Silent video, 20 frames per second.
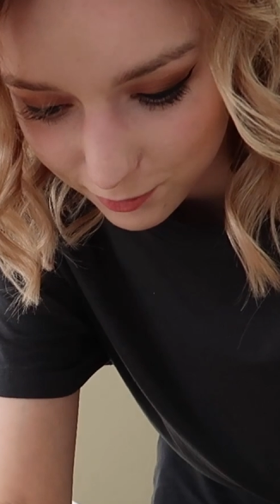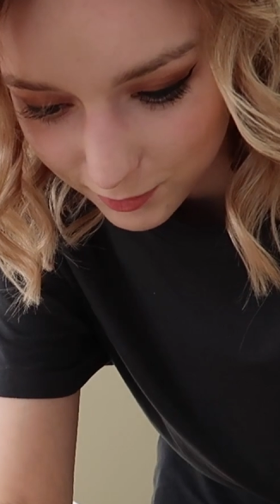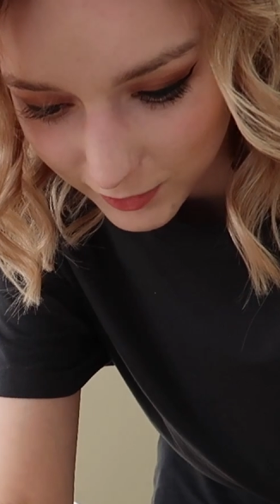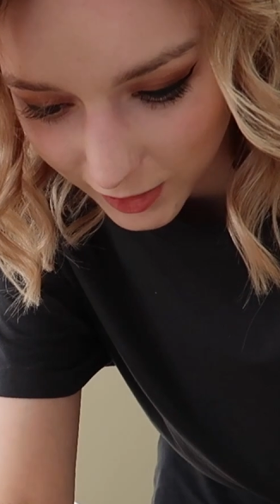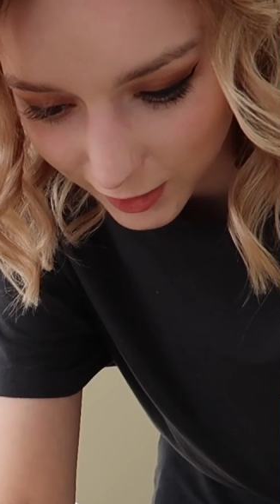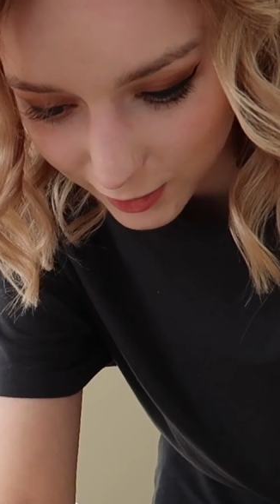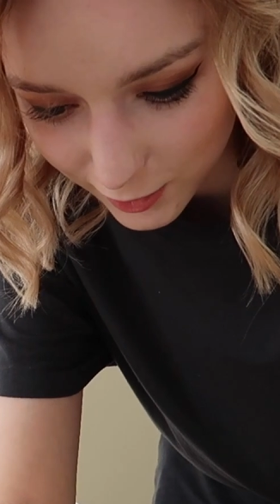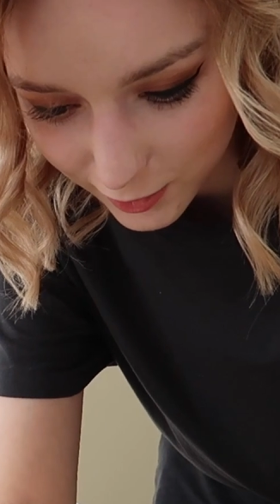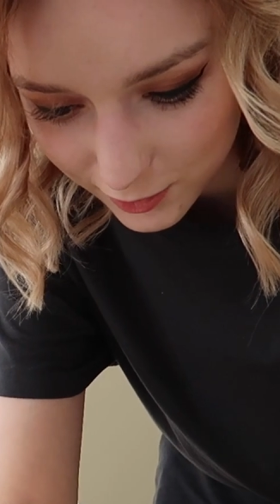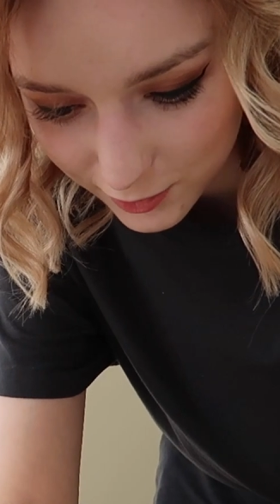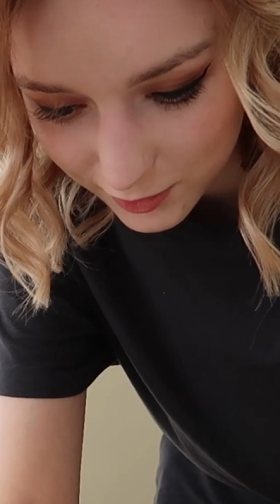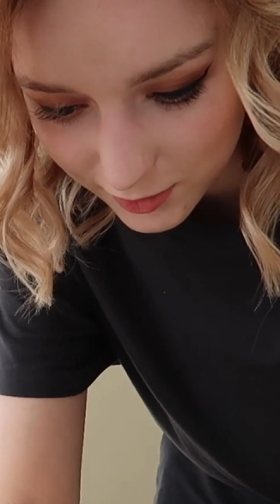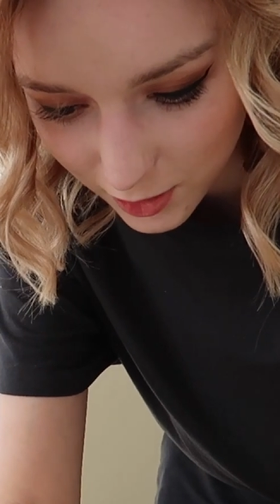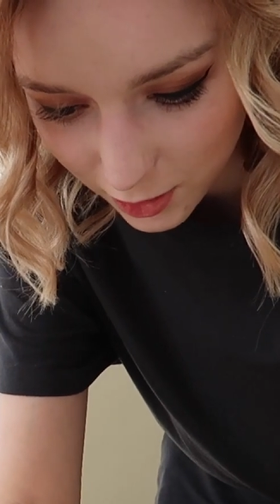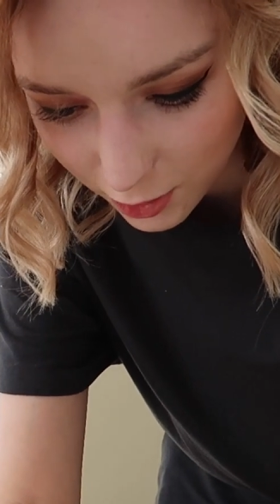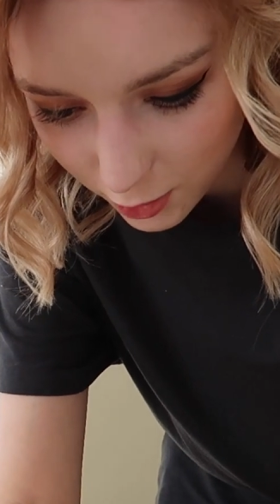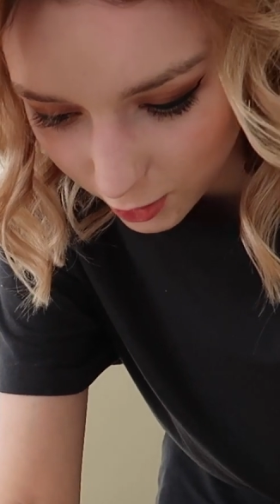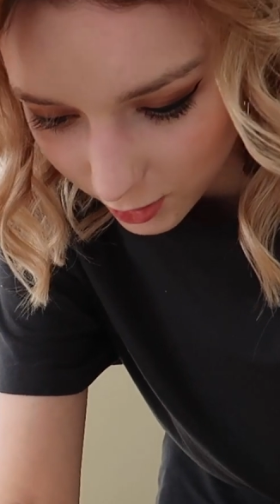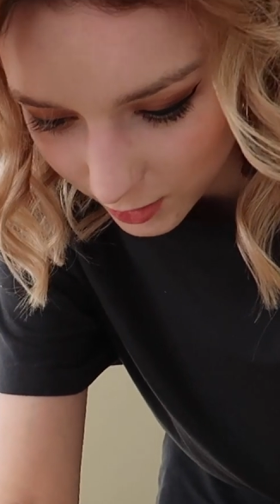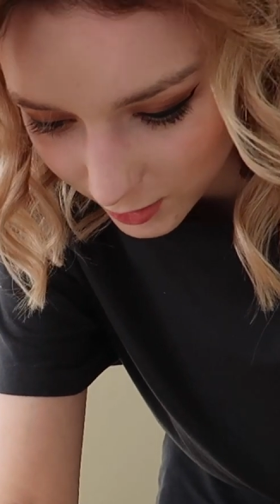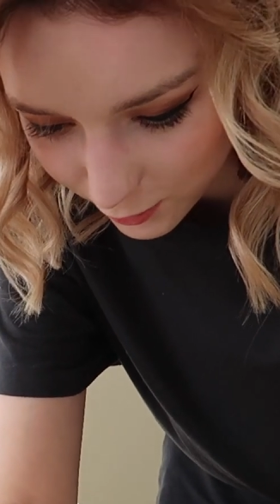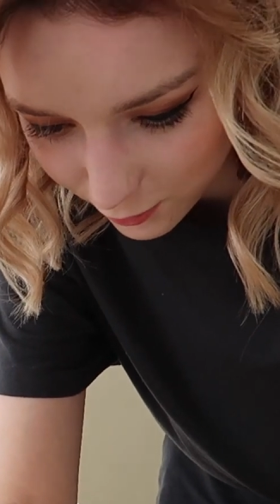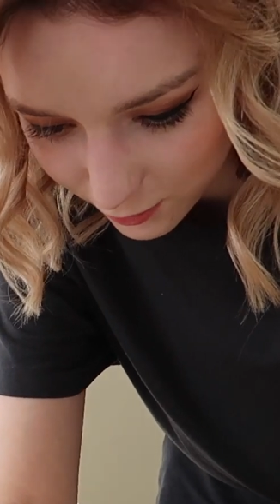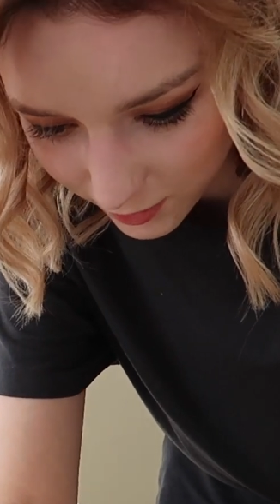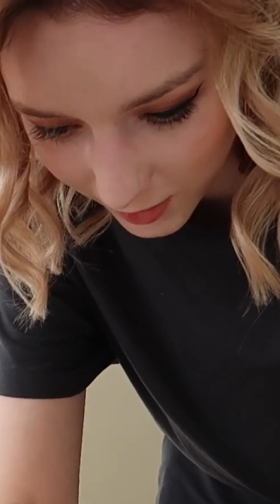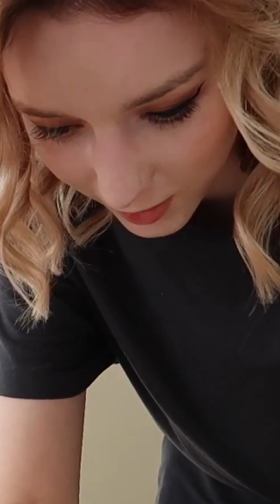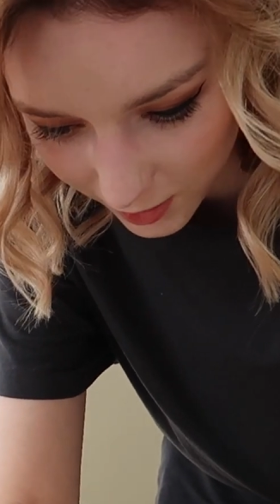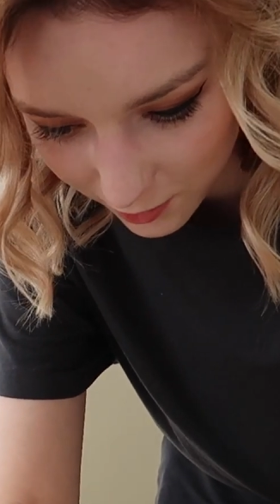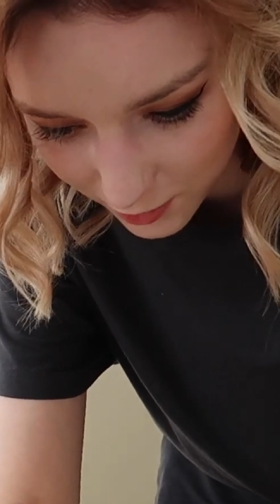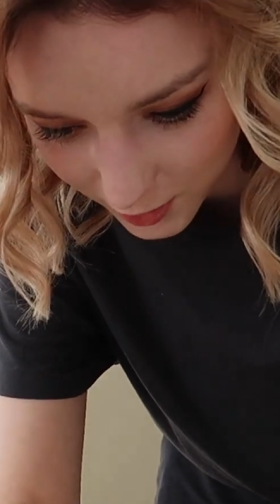like
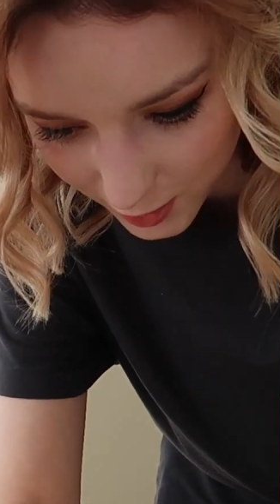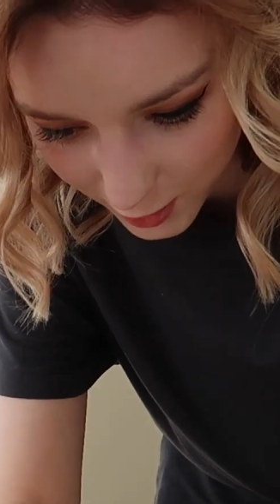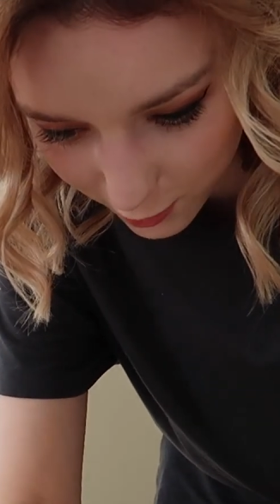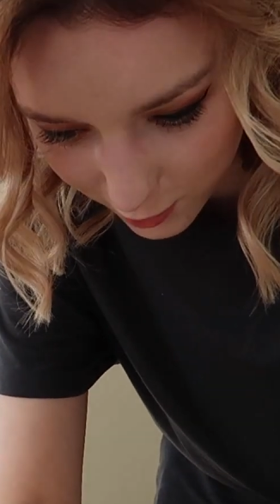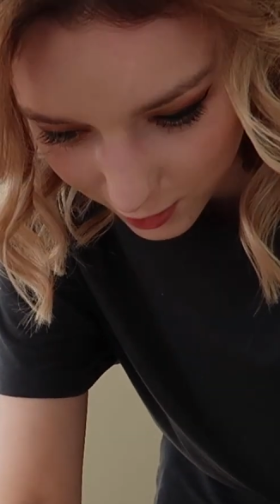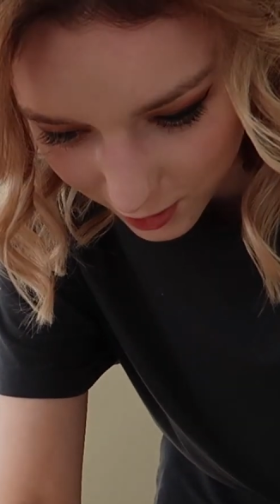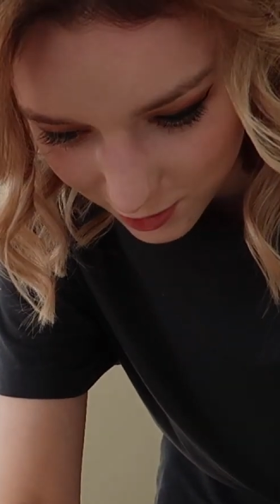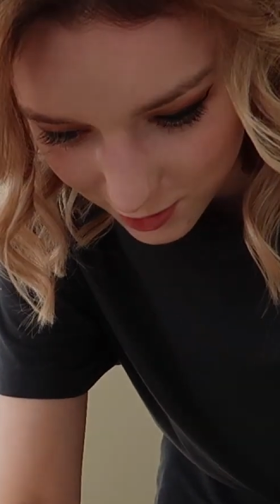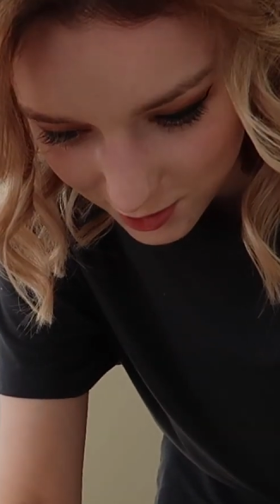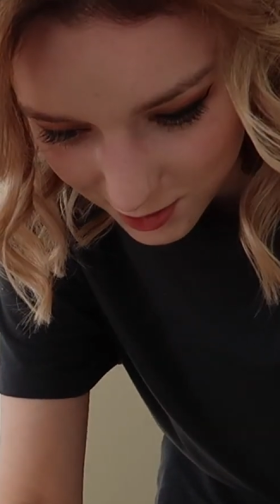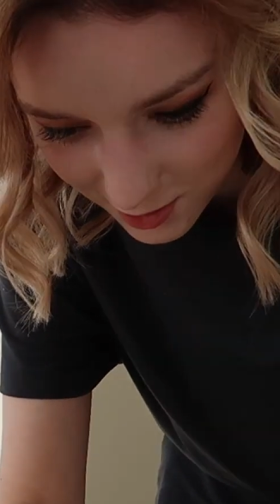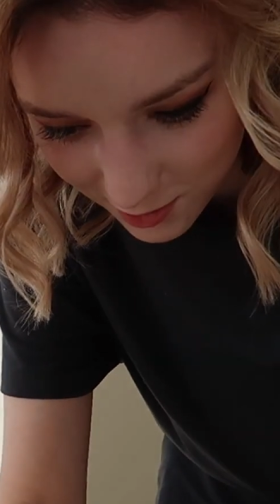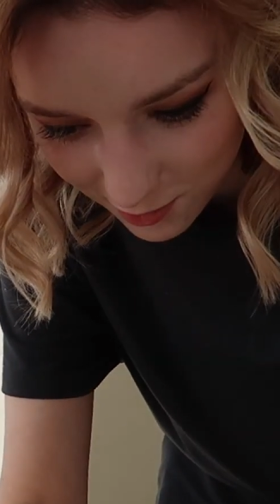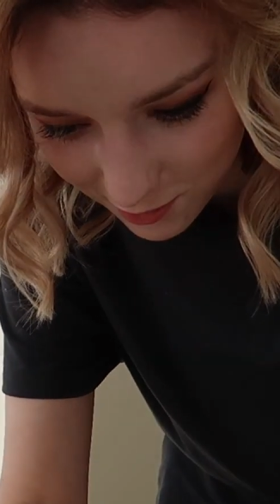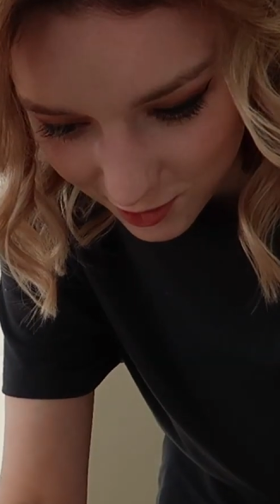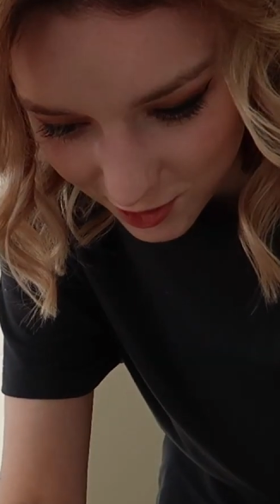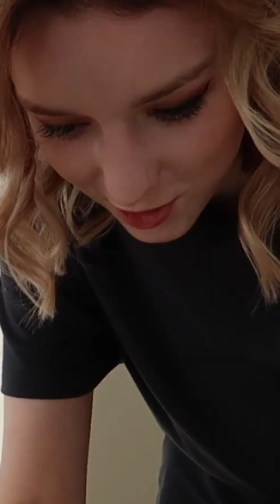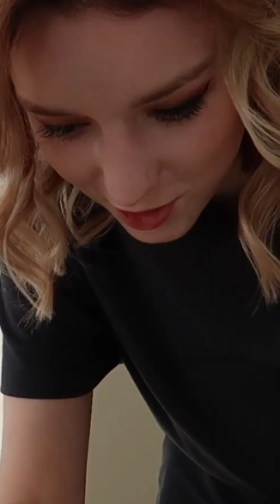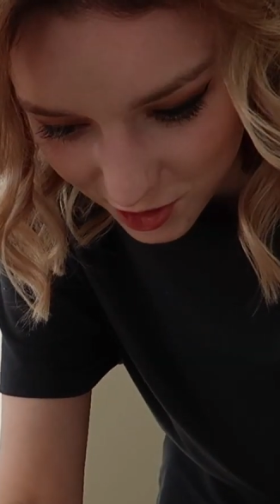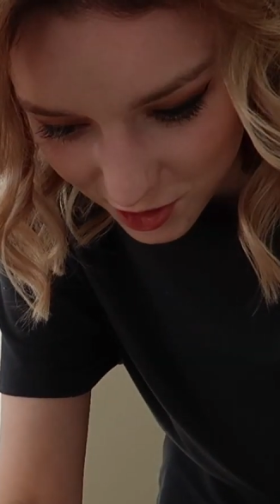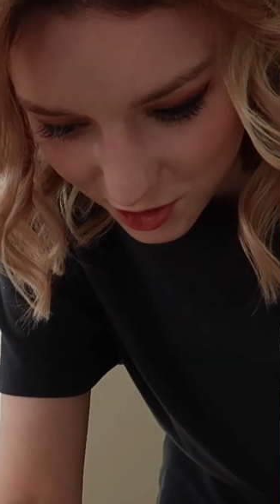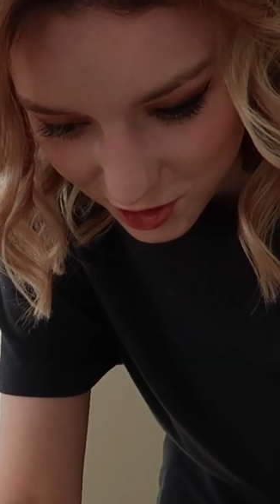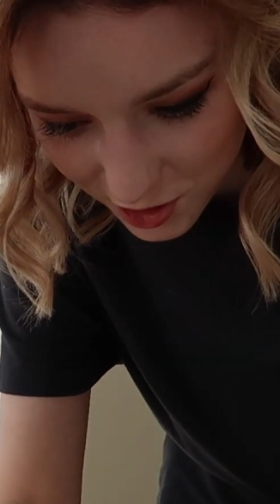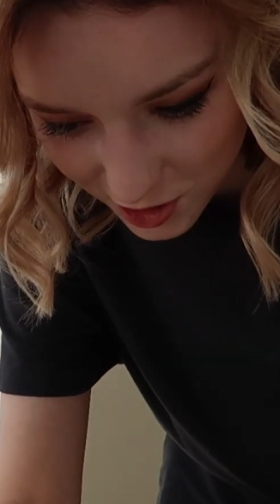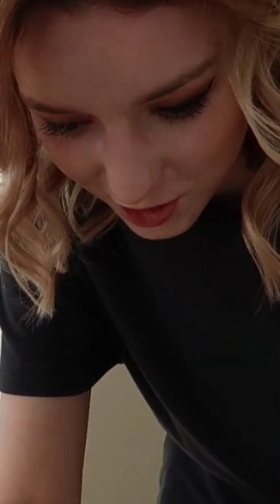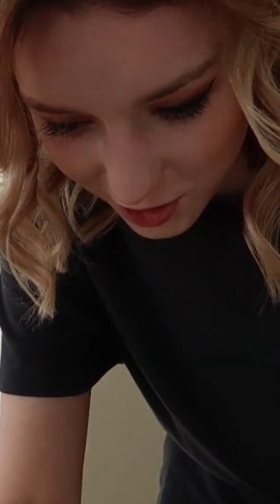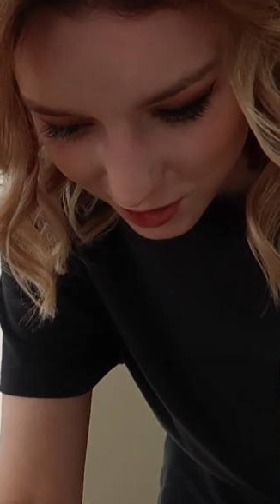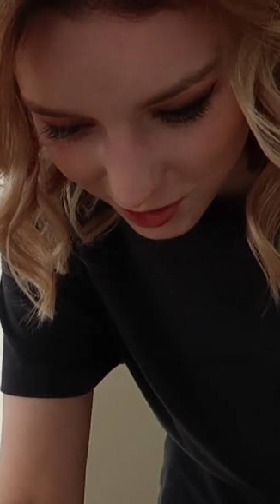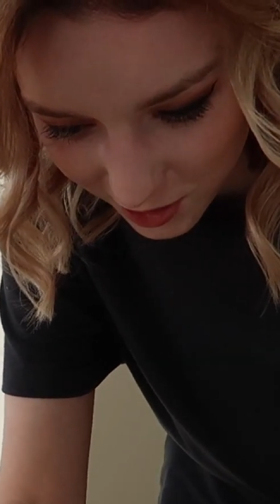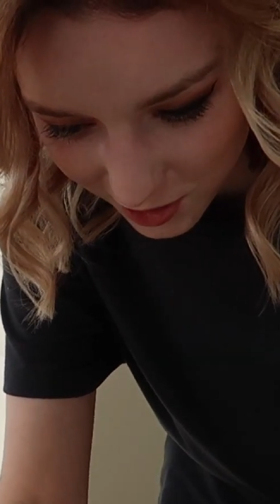35 euros which is
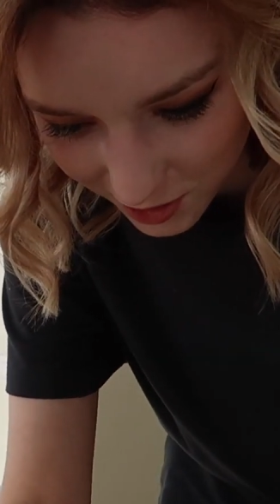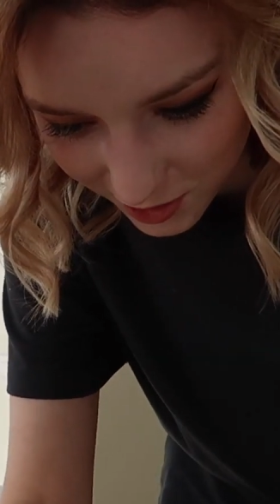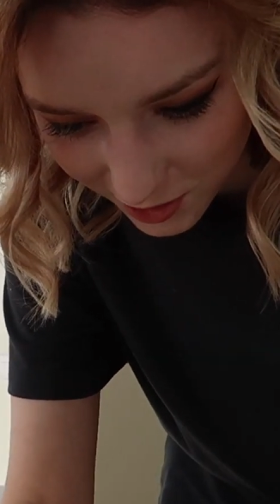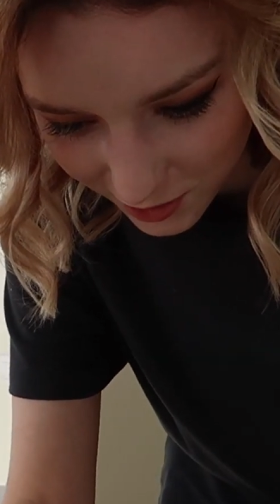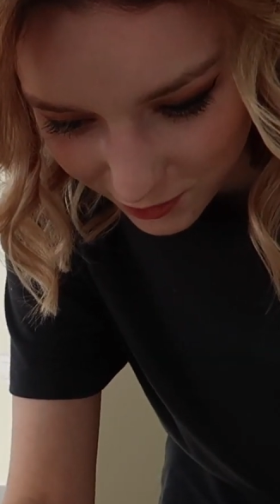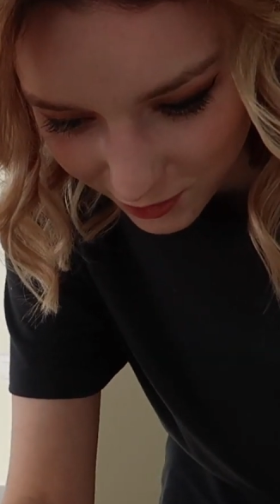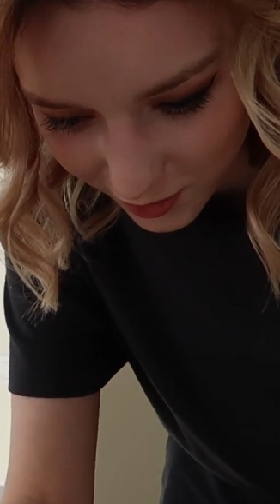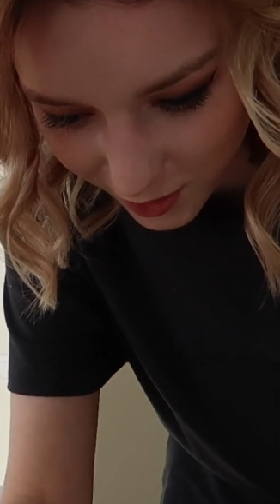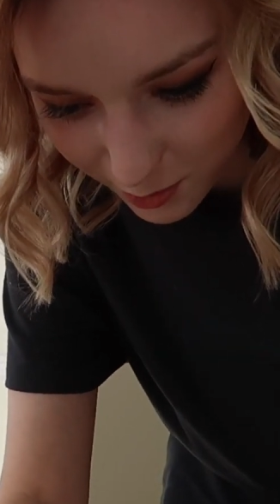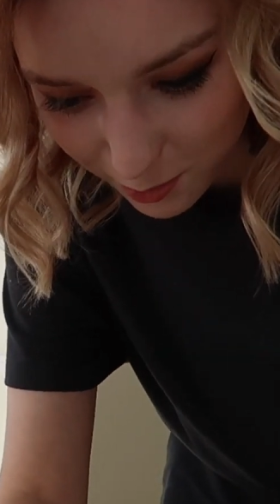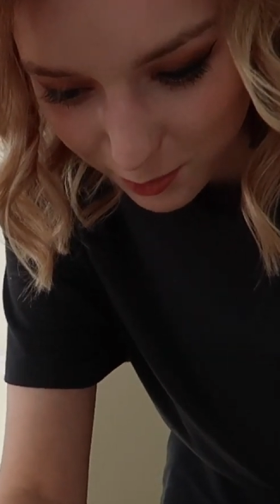so good for a